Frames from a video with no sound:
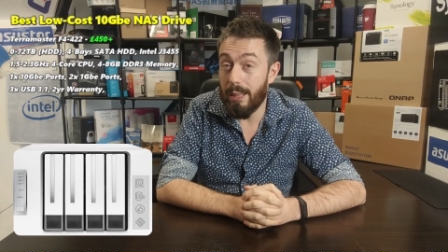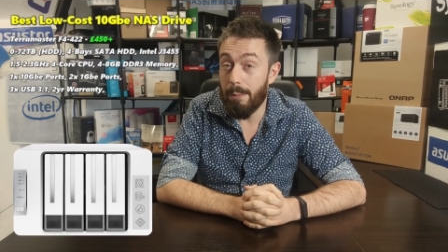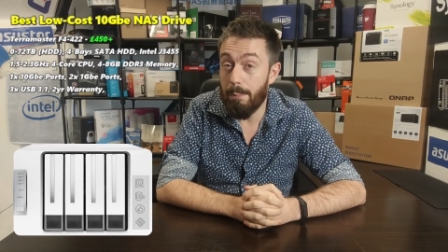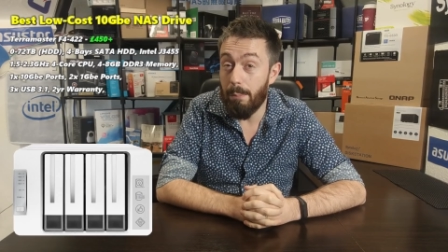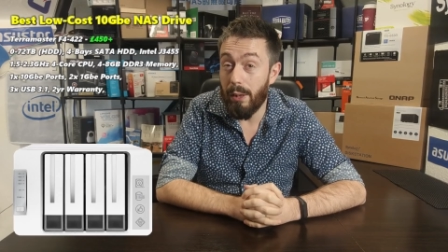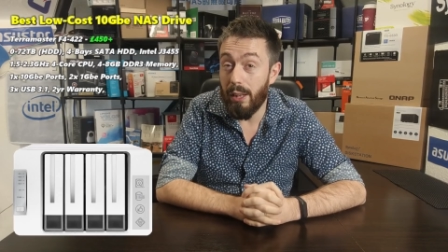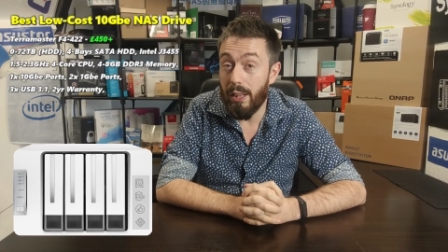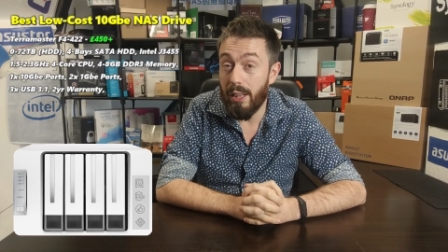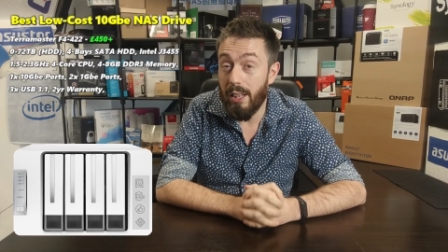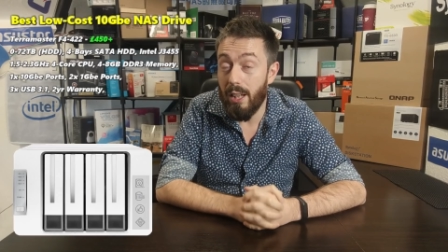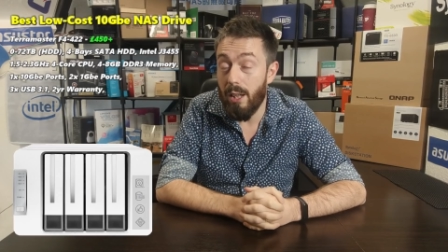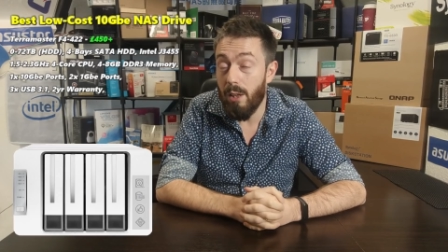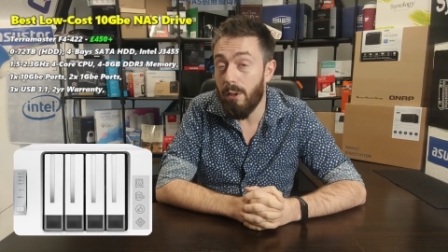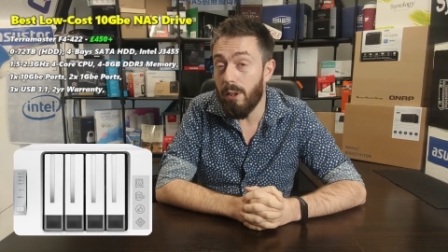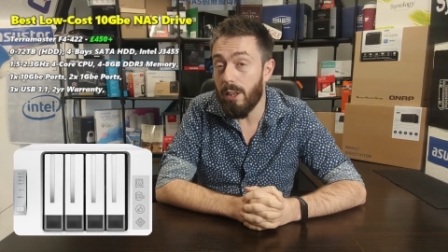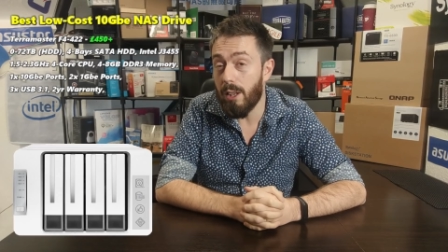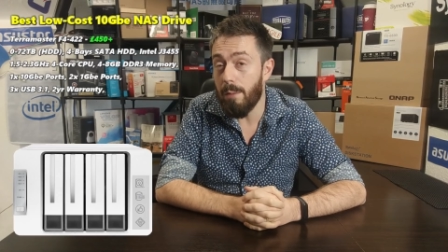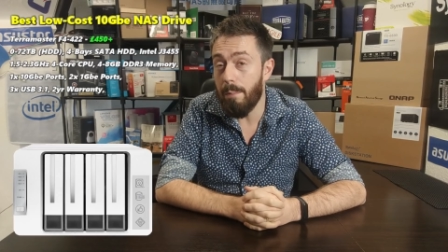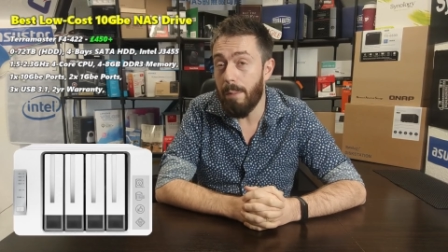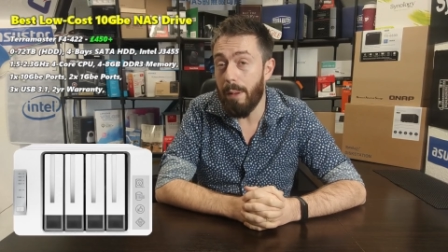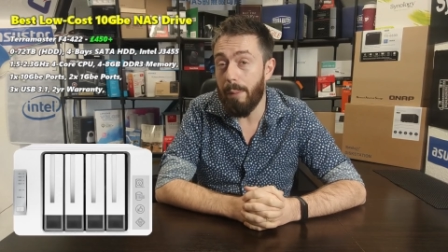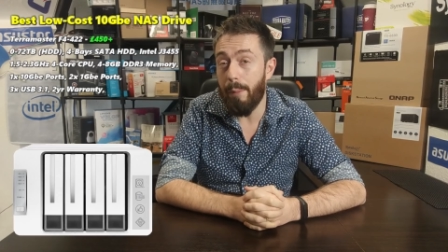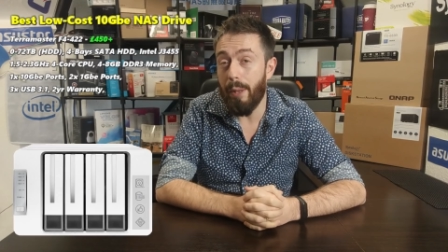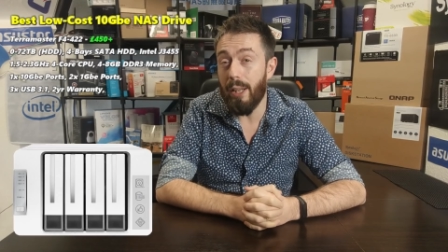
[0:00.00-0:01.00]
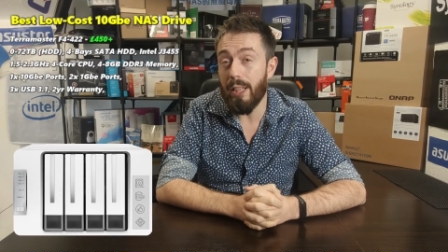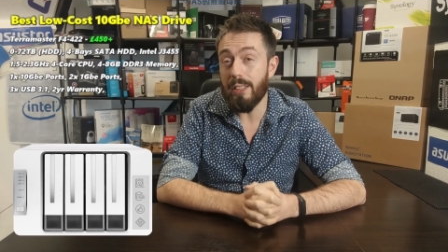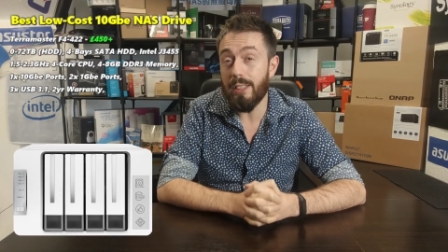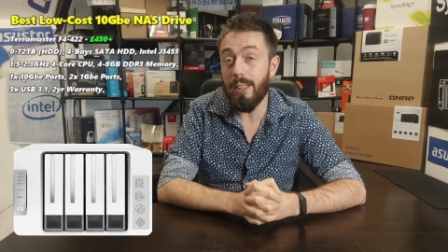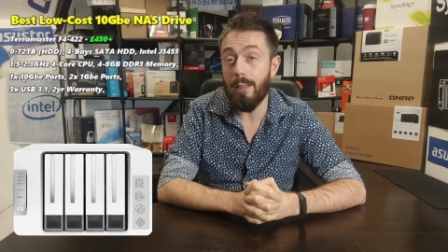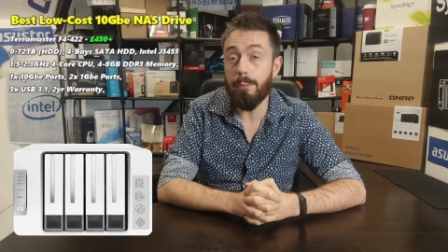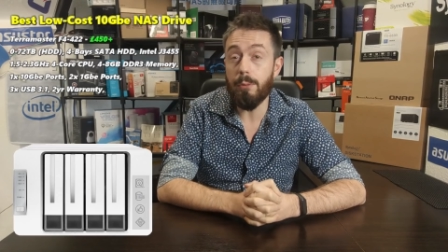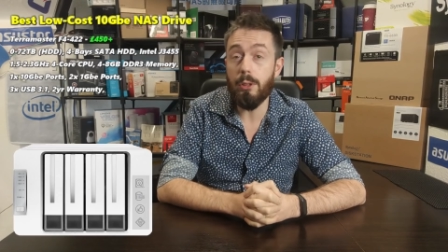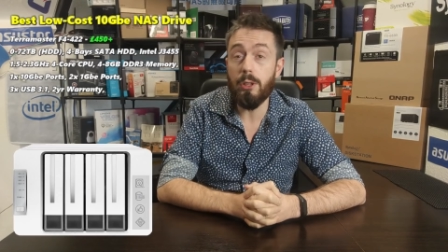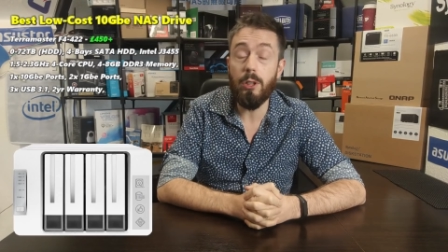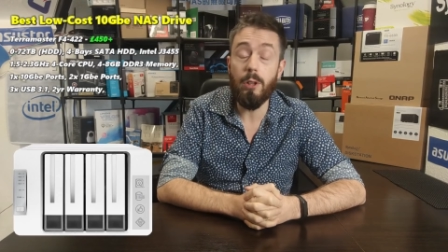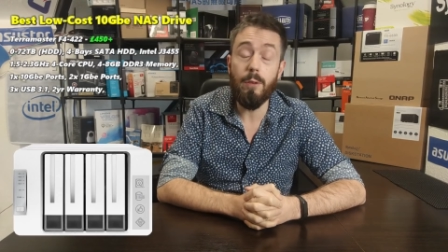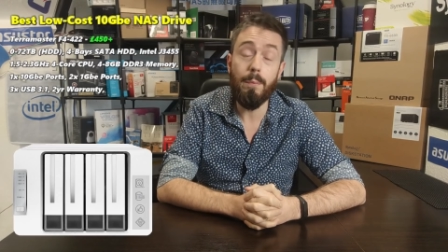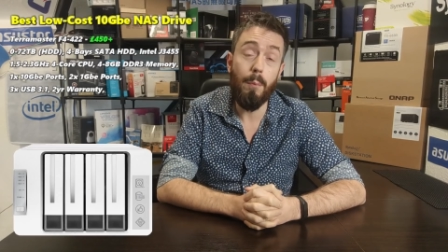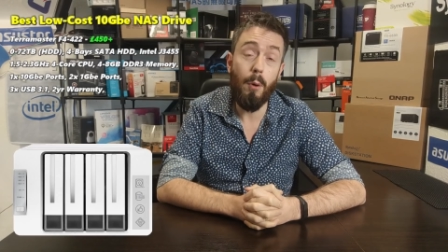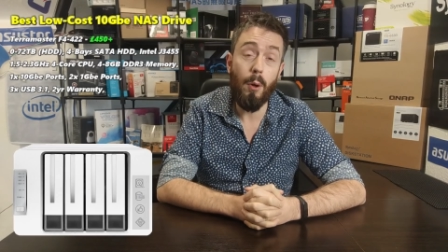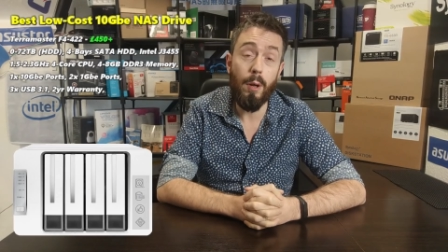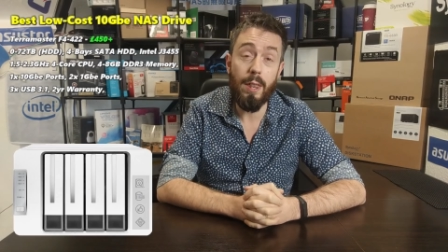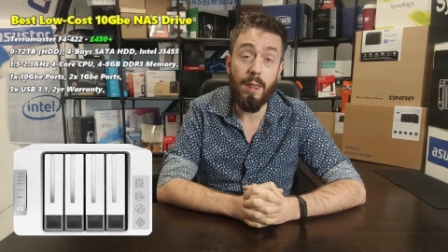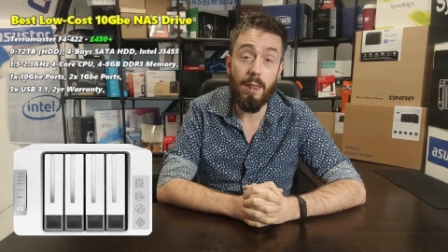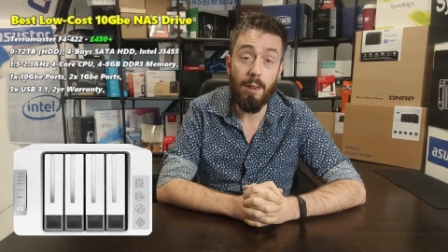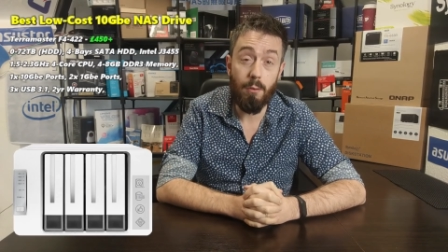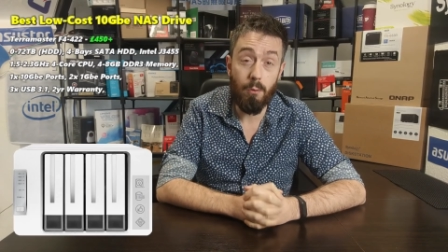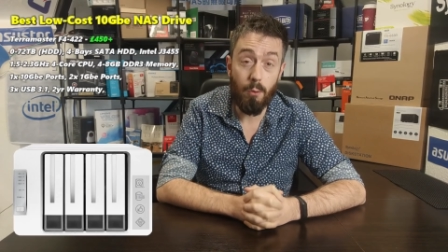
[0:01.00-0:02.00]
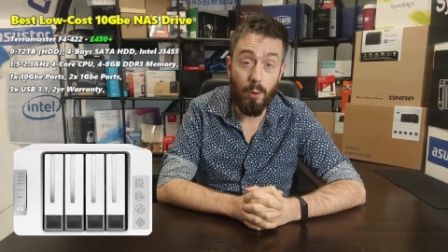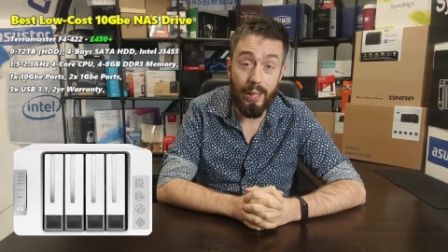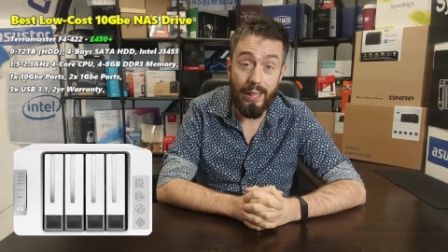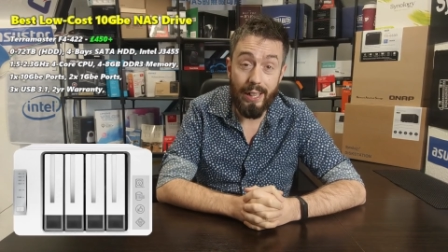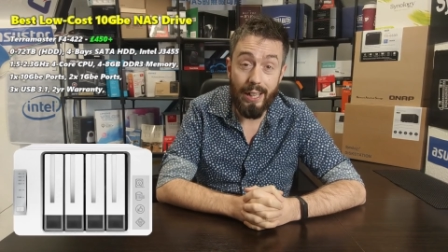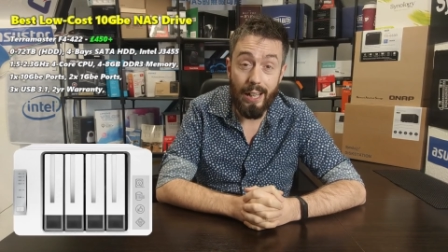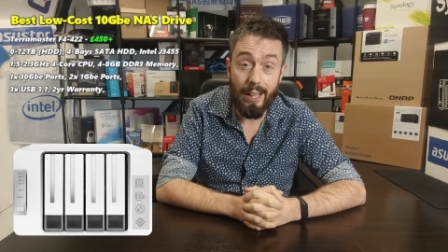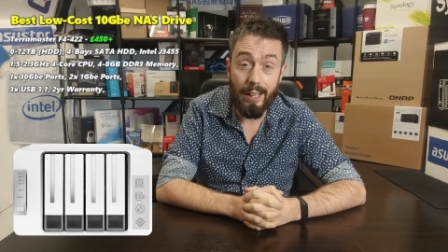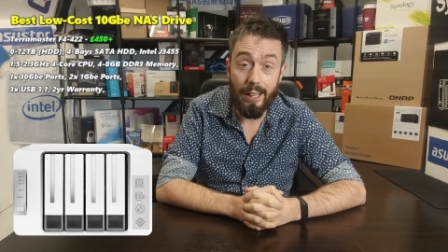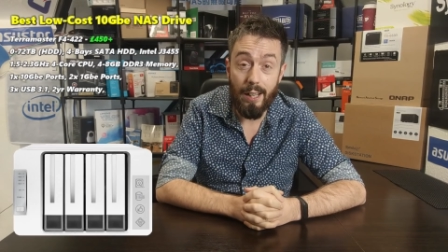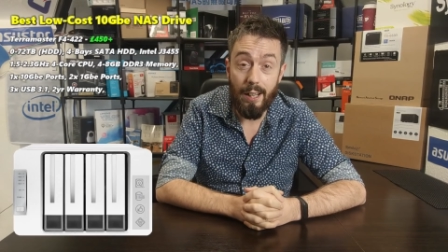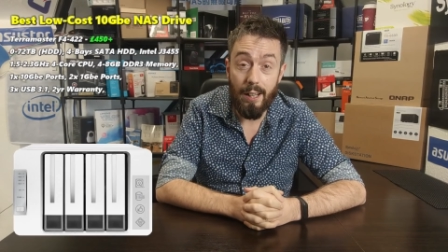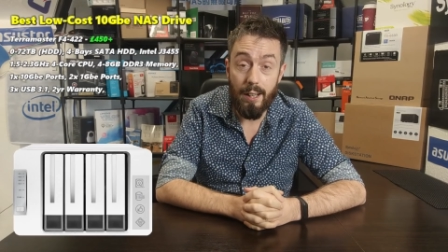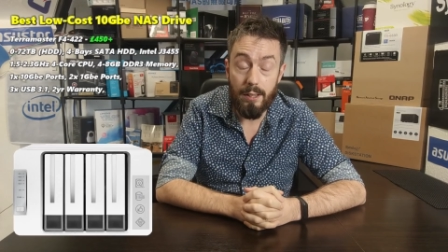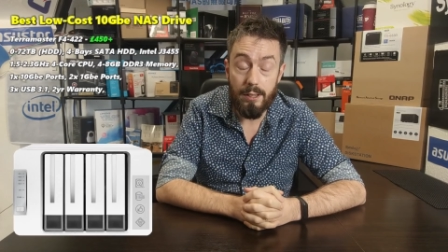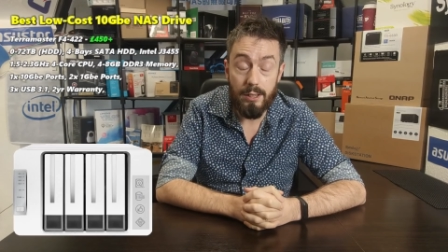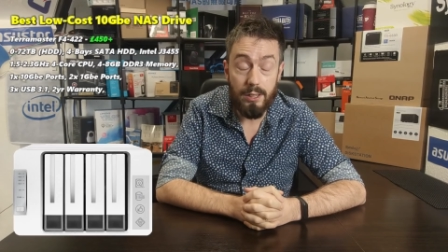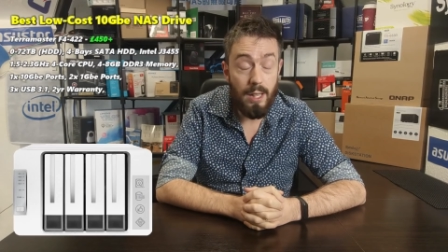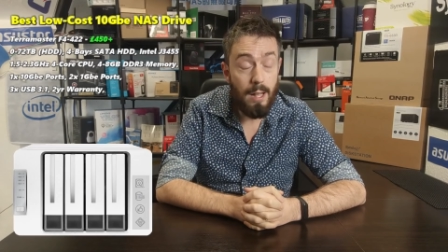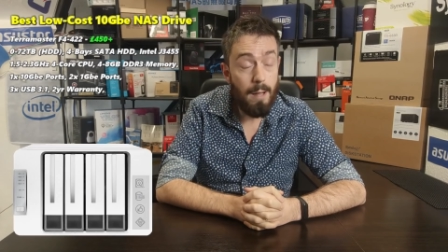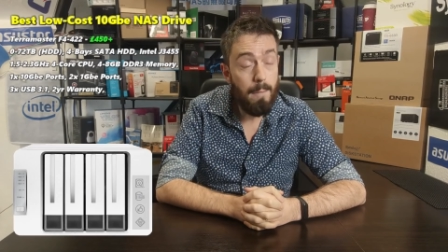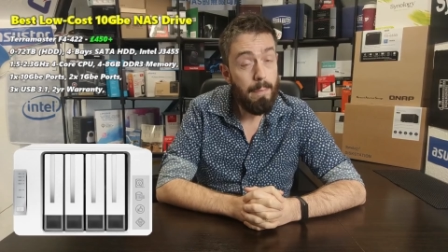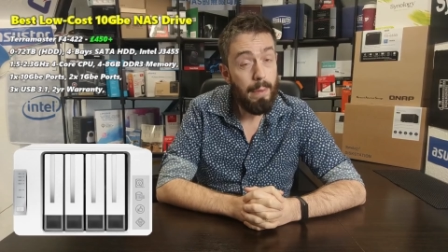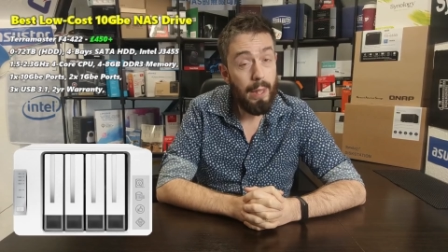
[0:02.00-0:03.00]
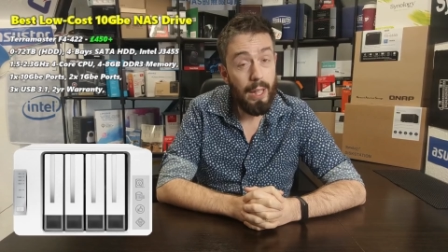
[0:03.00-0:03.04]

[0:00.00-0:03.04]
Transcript: C P U that can be burst up to two point three gigahertz.